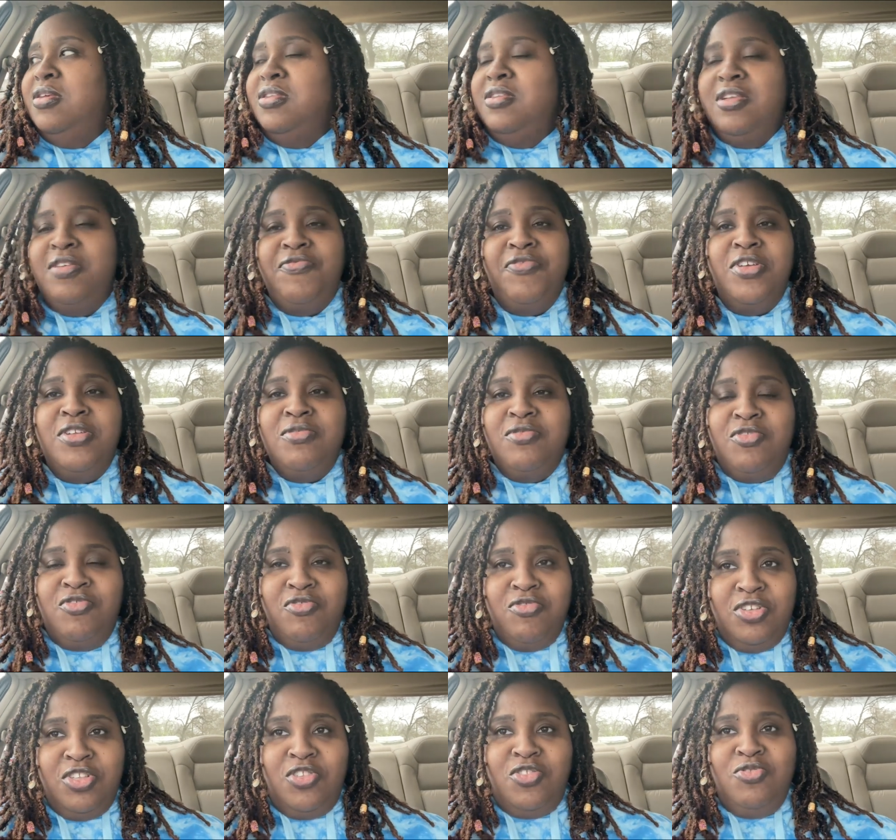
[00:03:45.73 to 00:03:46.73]
different
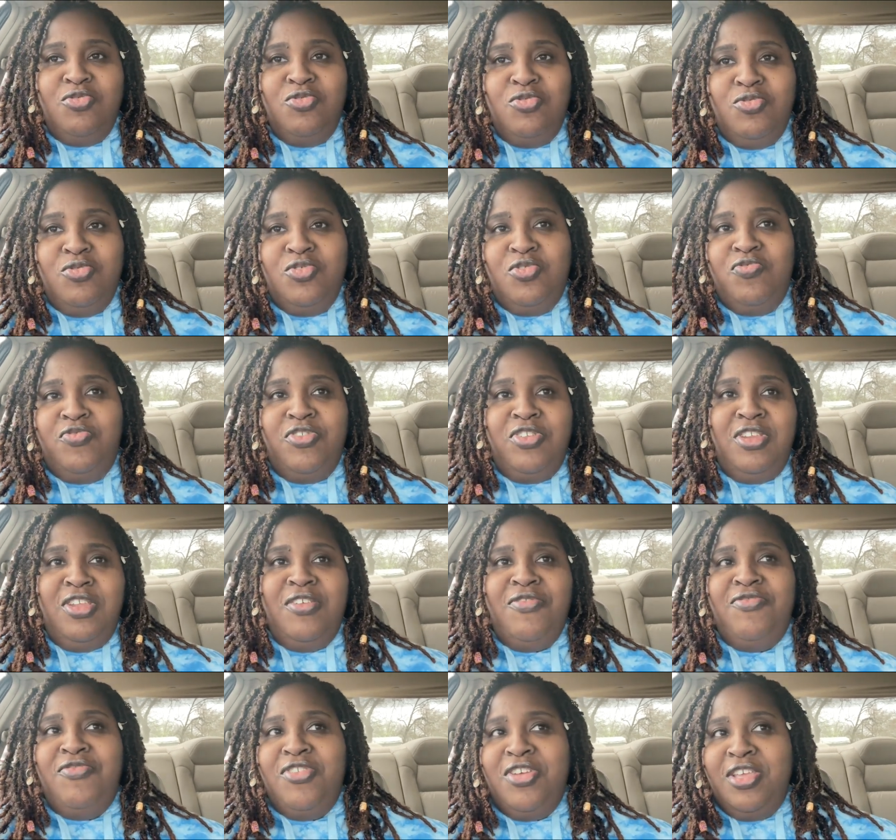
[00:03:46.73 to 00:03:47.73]
crystals for
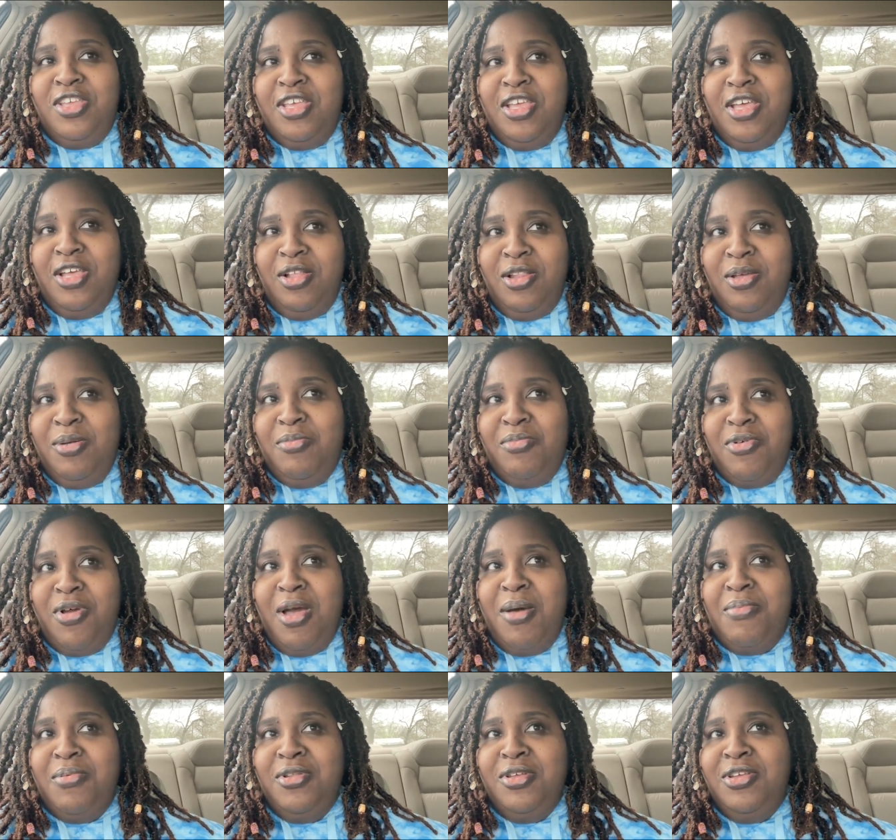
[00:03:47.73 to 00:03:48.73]
different healing
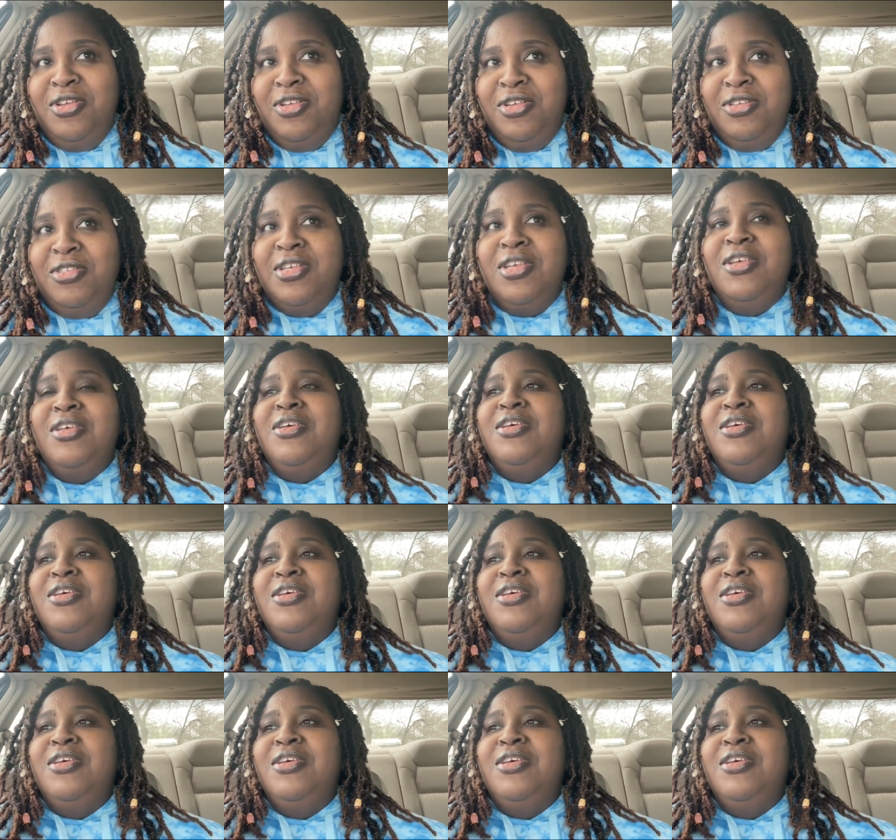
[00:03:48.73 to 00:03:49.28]
properties,